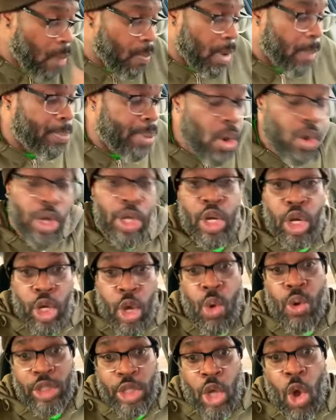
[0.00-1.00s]
But Puka
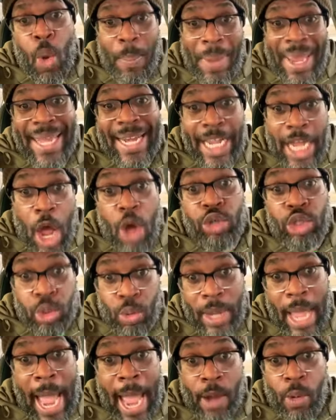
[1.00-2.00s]
Nacua is going to be the go-to
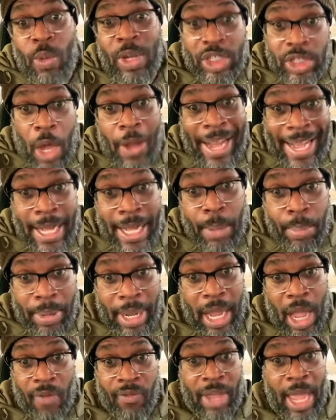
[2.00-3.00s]
guy. And we saw that in the
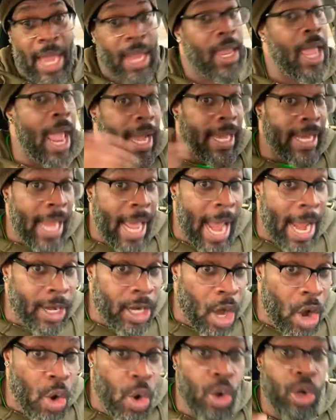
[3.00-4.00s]
playoff game. Now, I
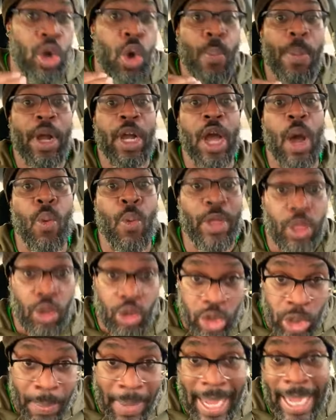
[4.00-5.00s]
know Cooper Kupp went through
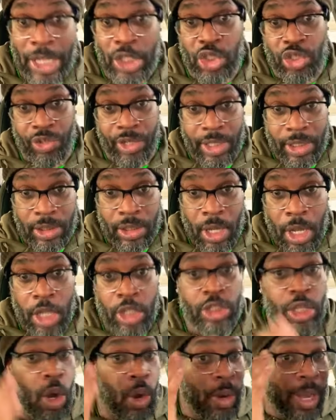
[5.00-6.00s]
some injuries,
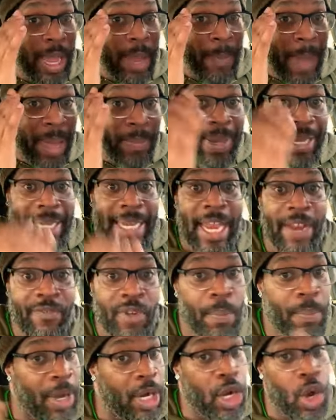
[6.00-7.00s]
so it might be
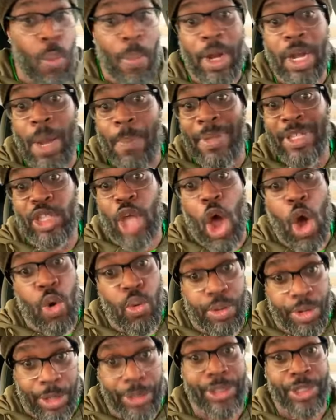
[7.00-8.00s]
different. But Cooper Kupp is
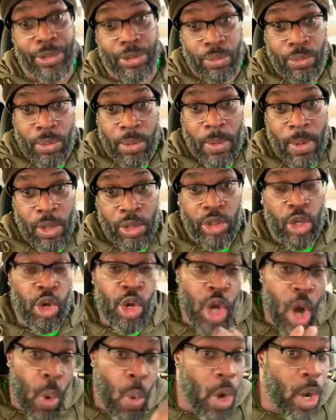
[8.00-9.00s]
older, too. So you
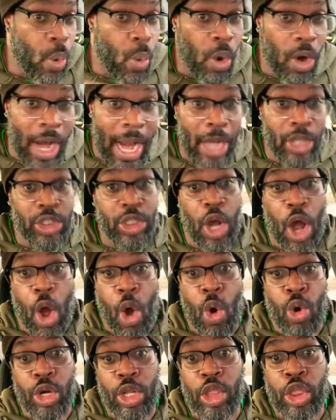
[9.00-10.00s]
don't want to wear out your
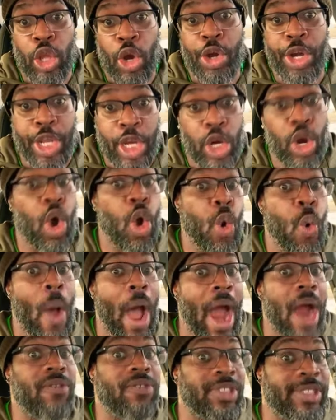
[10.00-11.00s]
older 30-year-old
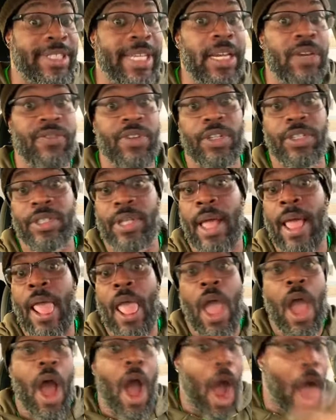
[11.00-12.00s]
wide receivers
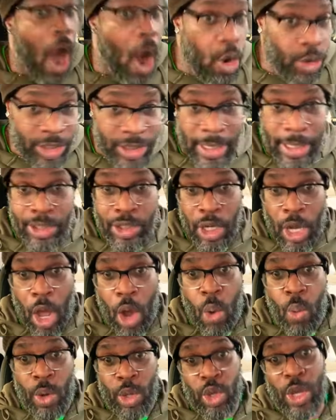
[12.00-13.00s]
all season
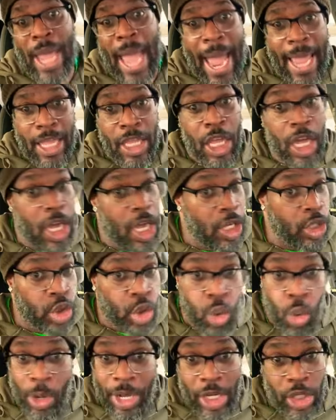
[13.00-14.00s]
long when you got young
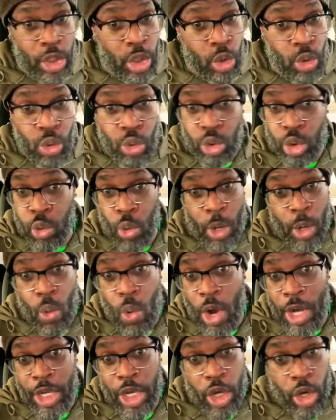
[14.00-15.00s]
22,
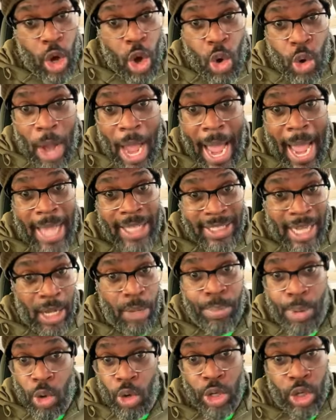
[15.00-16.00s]
21 year old guys like
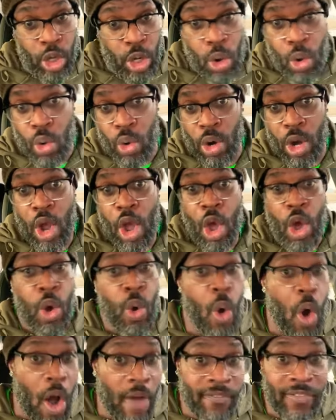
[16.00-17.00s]
Puka Nacua
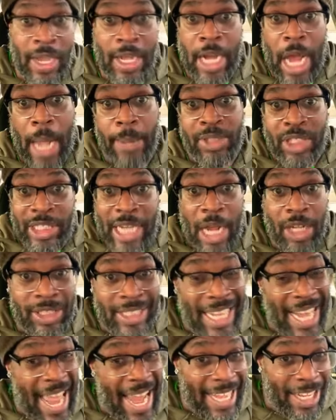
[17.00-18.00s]
who are phenoms. Did y'all
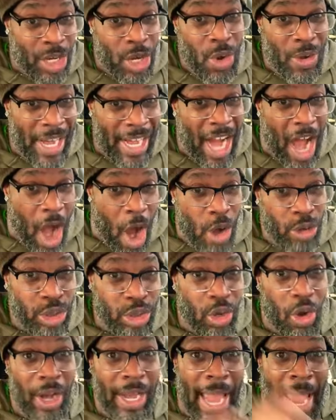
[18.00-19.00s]
see that dude in the All
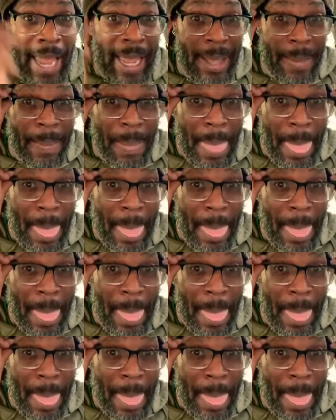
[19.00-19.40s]
Star game?